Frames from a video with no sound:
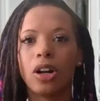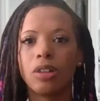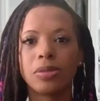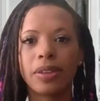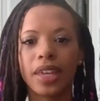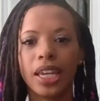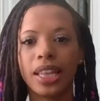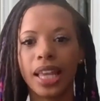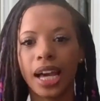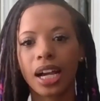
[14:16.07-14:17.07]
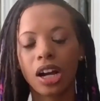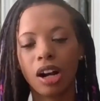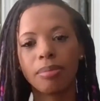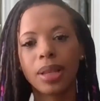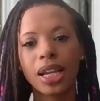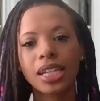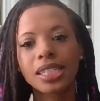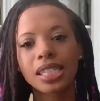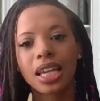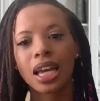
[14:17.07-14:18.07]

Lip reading: homes within that complex.